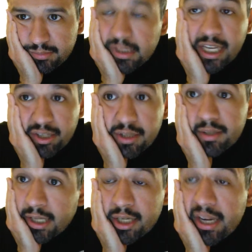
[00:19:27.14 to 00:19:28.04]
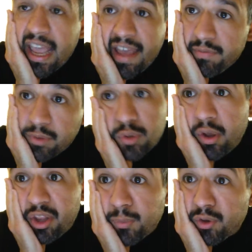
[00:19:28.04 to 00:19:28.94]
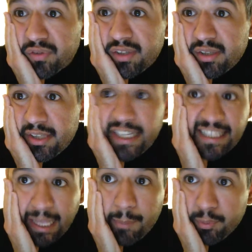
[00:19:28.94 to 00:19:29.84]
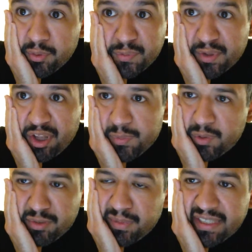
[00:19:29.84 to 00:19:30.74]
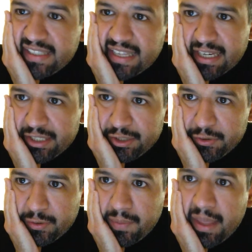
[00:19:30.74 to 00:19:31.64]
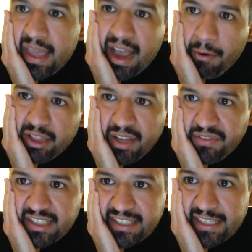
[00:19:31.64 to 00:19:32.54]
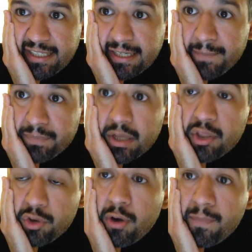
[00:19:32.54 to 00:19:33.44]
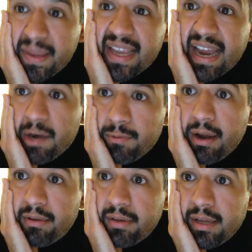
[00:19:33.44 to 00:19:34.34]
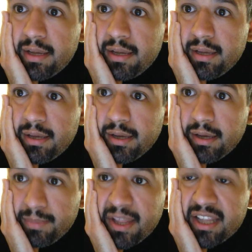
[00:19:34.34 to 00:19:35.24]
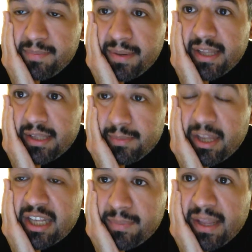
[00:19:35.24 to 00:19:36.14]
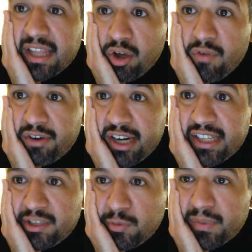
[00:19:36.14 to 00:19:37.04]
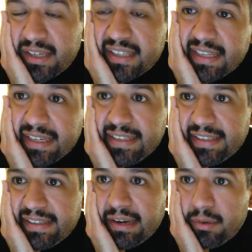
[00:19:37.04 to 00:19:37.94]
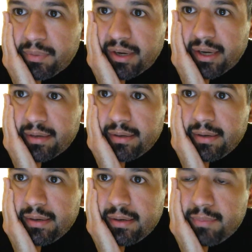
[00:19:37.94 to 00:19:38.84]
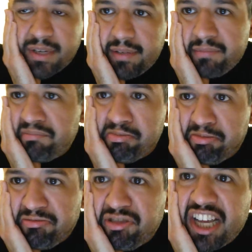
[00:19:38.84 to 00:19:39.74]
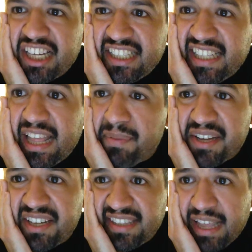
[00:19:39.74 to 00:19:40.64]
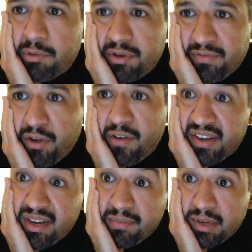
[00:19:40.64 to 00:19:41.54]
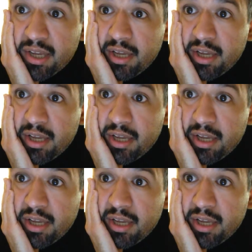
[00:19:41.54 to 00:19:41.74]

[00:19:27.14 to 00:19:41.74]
They could have him do other moves. He's capable of doing other moves, but he's not going to do them. I would love to see him throw a big guy around, belly overhead suplex like he did Daniel Bryan. But we're not going to see that because that would involve him